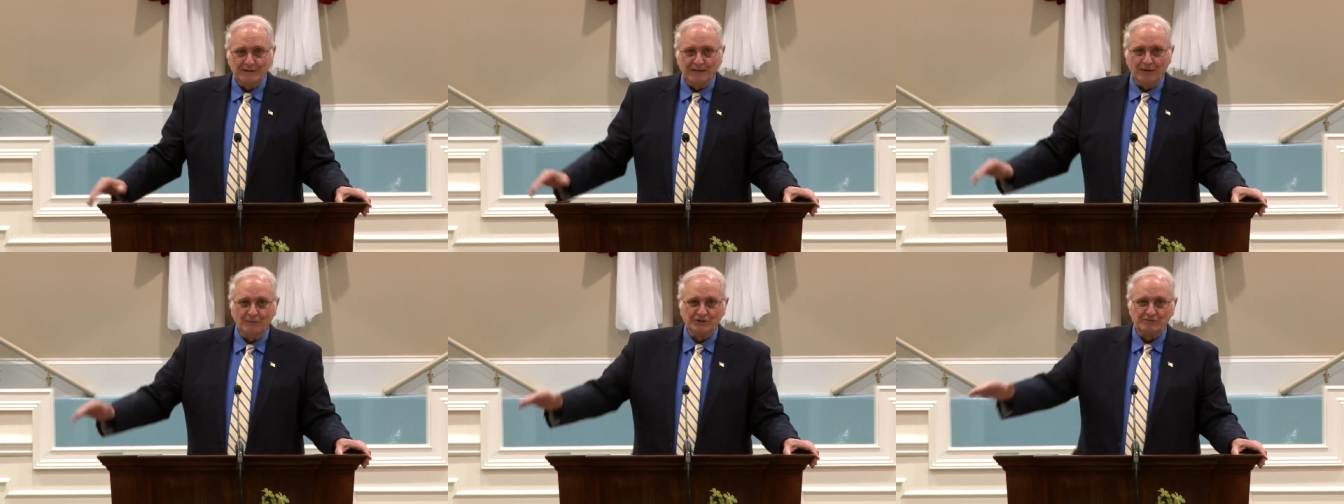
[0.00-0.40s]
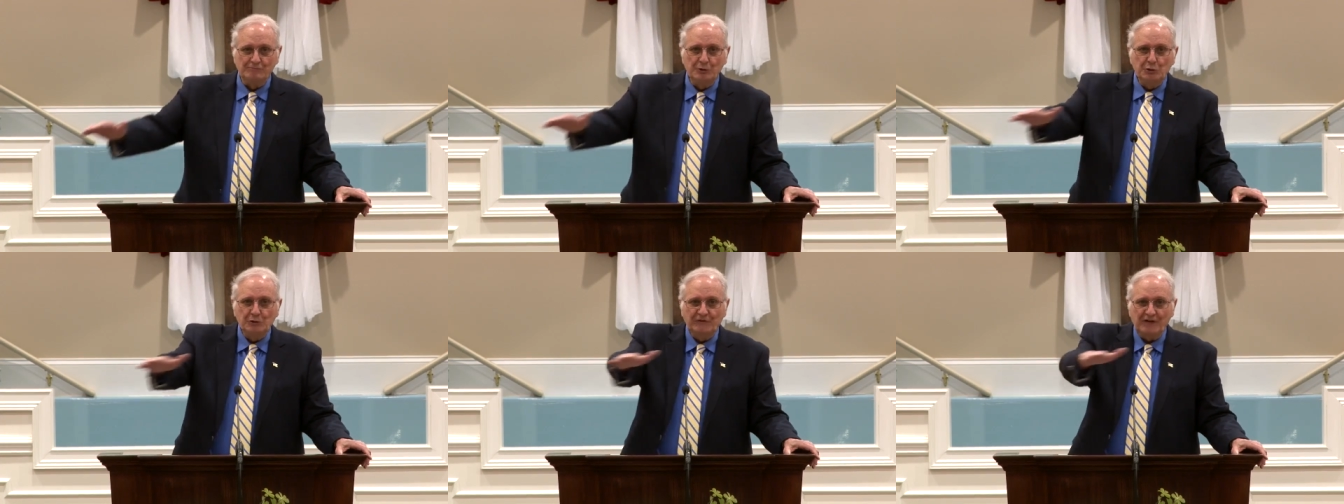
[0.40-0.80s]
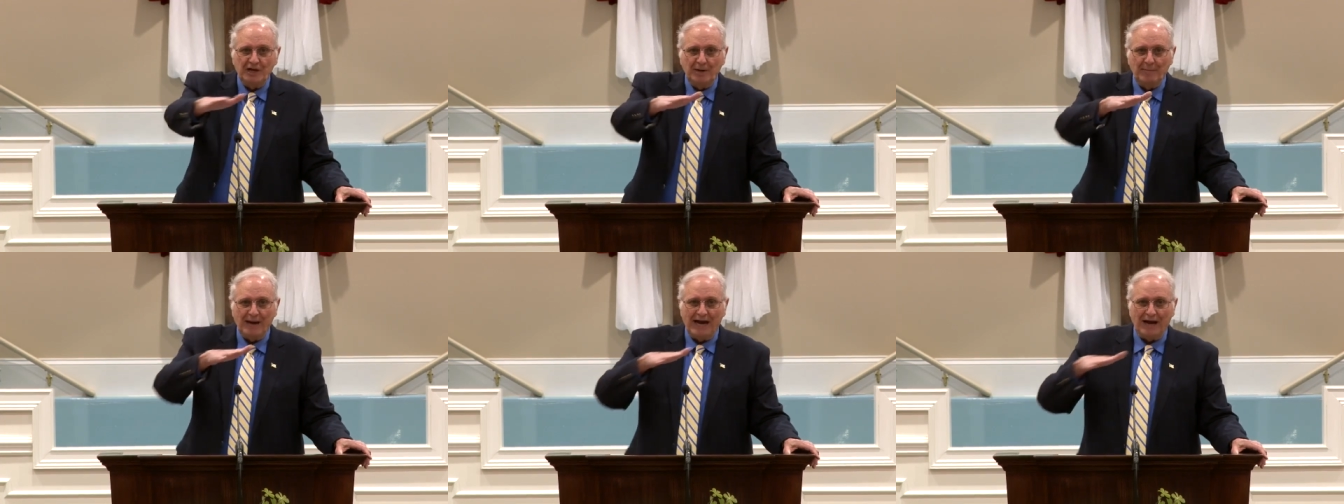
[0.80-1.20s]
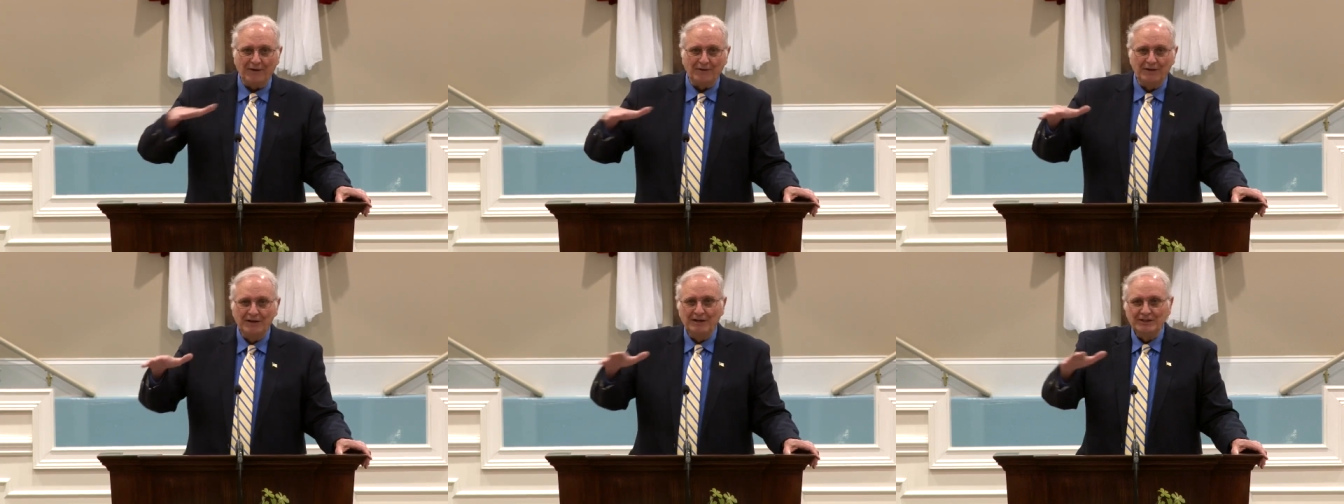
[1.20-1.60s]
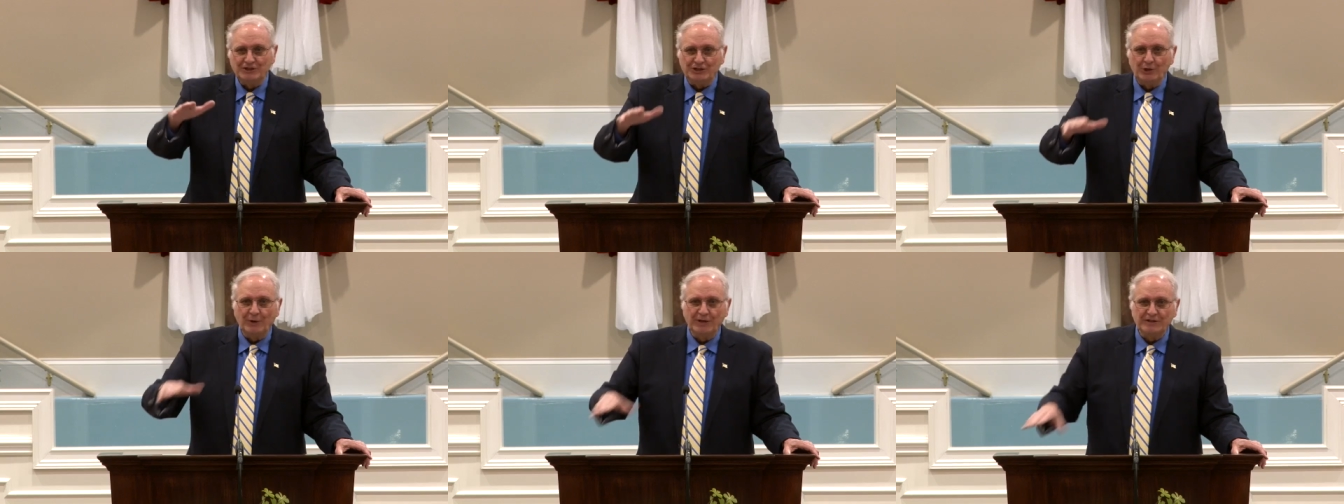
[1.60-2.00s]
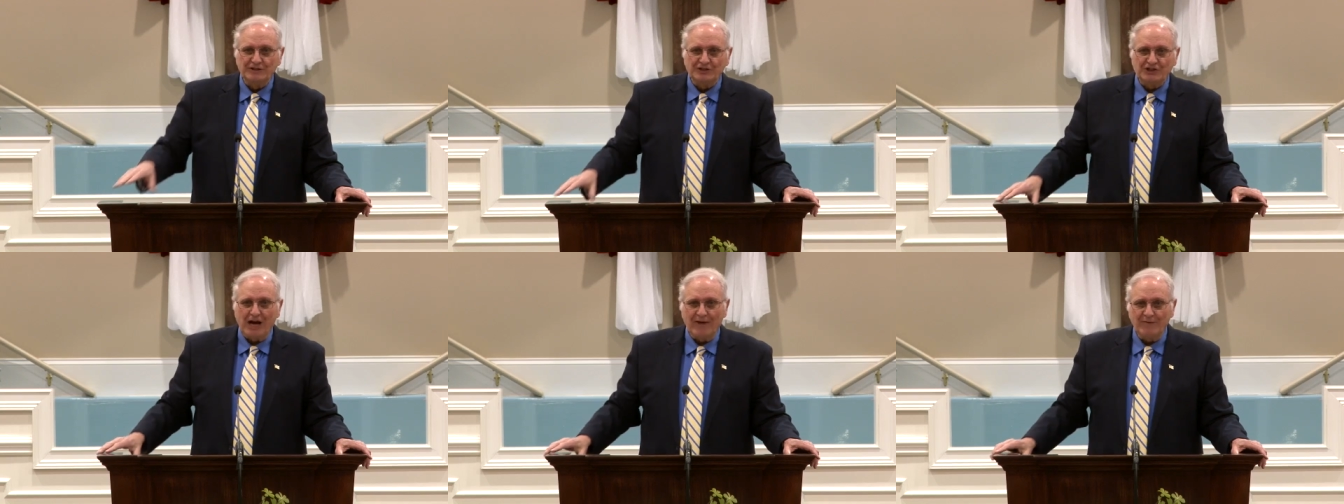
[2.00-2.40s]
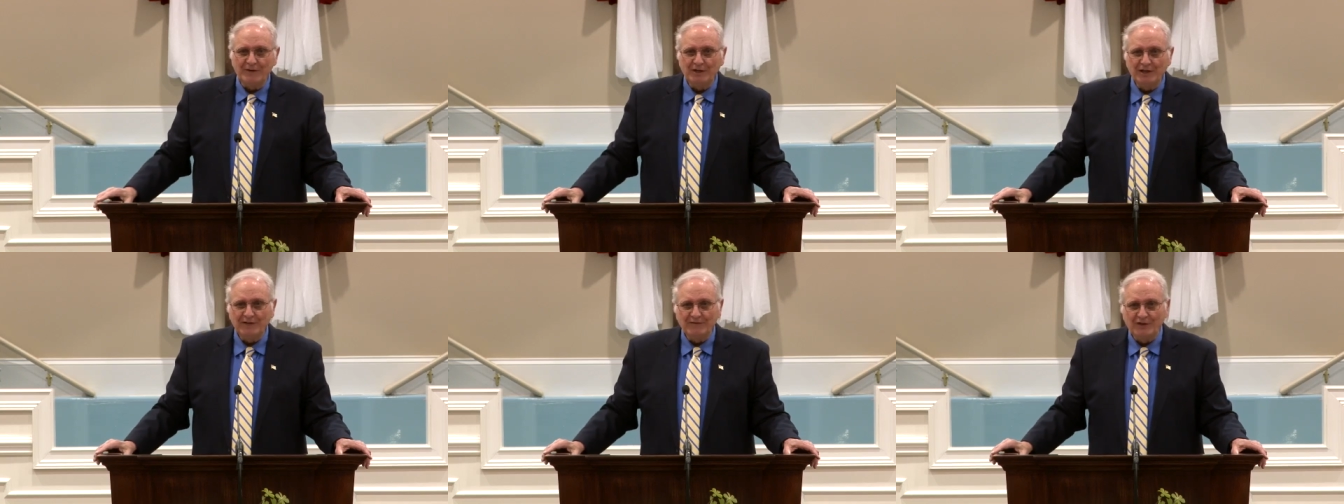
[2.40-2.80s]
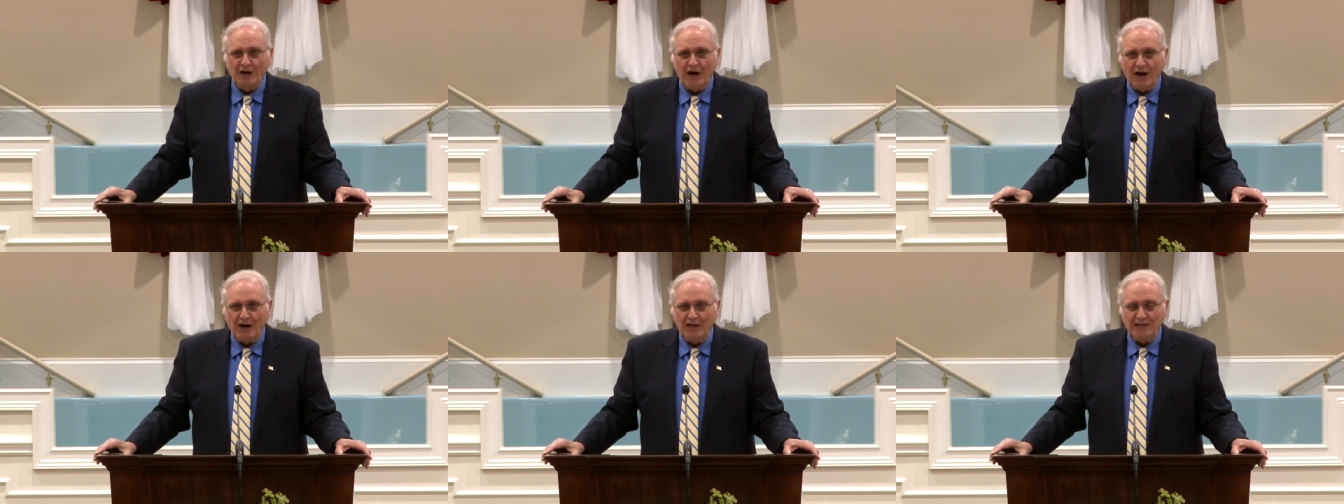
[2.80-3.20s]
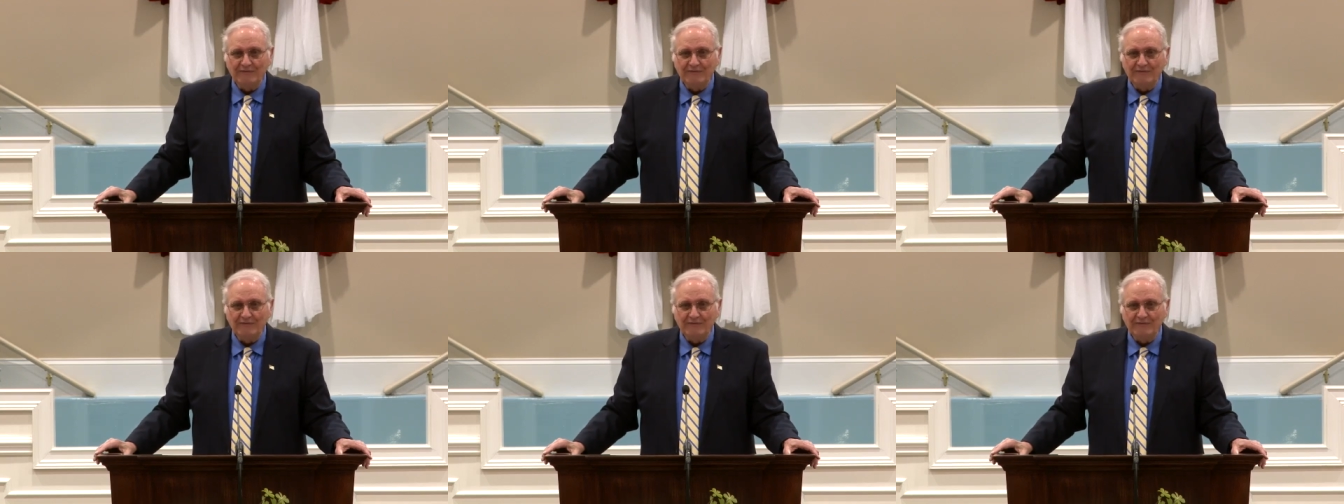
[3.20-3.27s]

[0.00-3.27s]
that was moving about, showing the sovereignty of God,